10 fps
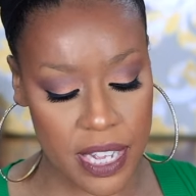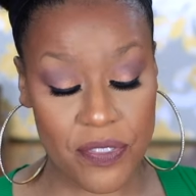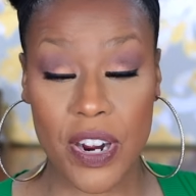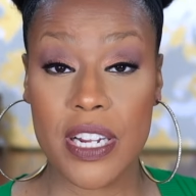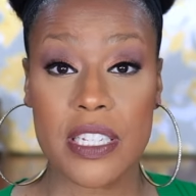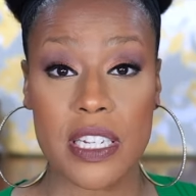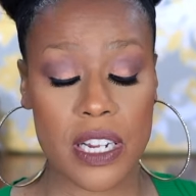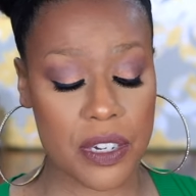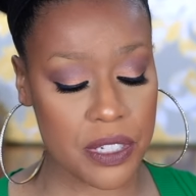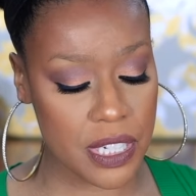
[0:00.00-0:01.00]
As far as the
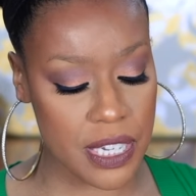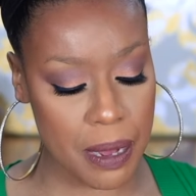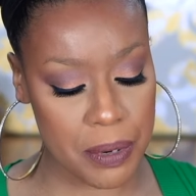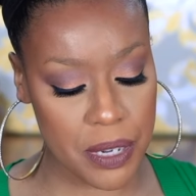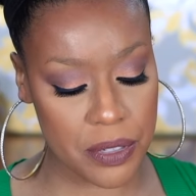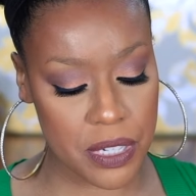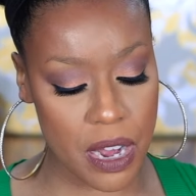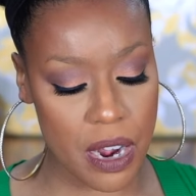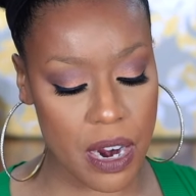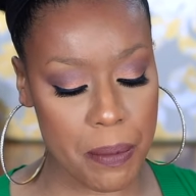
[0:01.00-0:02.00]
notes, the top notes
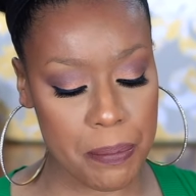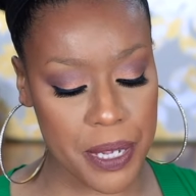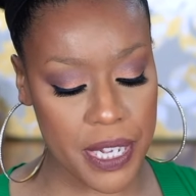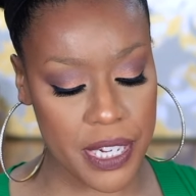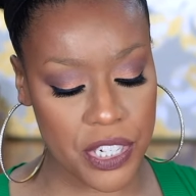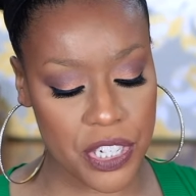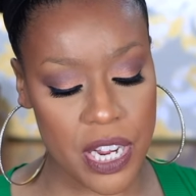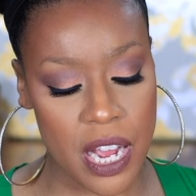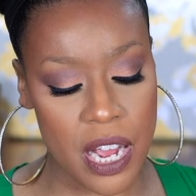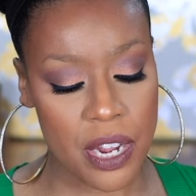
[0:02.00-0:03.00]
are peach,
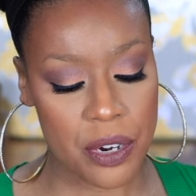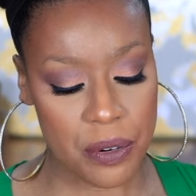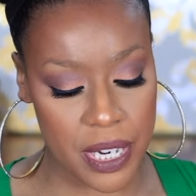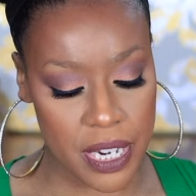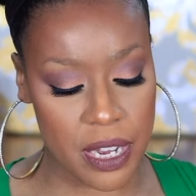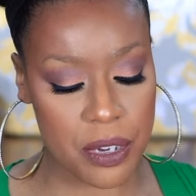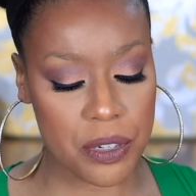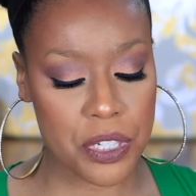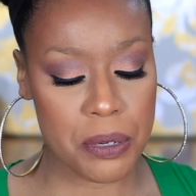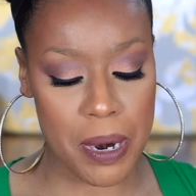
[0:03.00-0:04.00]
green
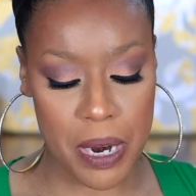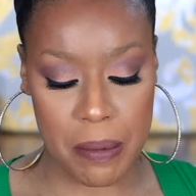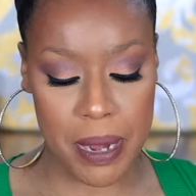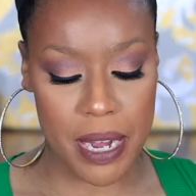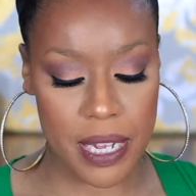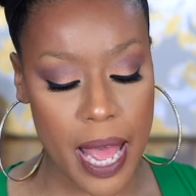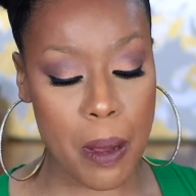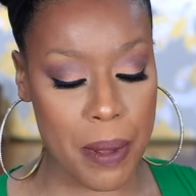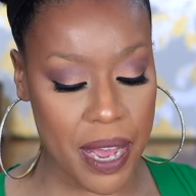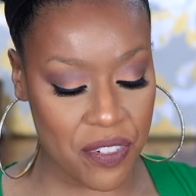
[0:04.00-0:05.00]
notes, bergamot,
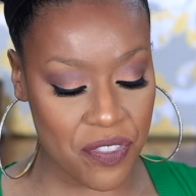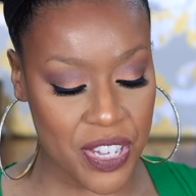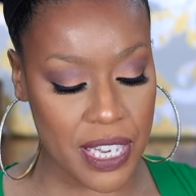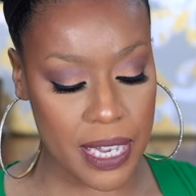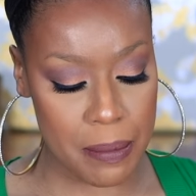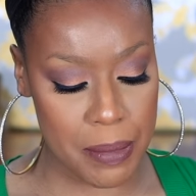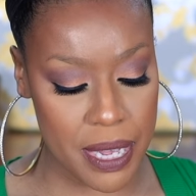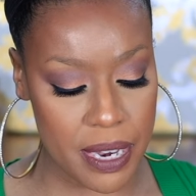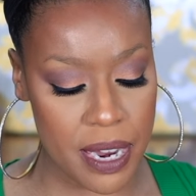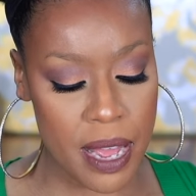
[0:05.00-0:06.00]
Amalfi
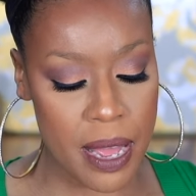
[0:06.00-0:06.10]
lemon.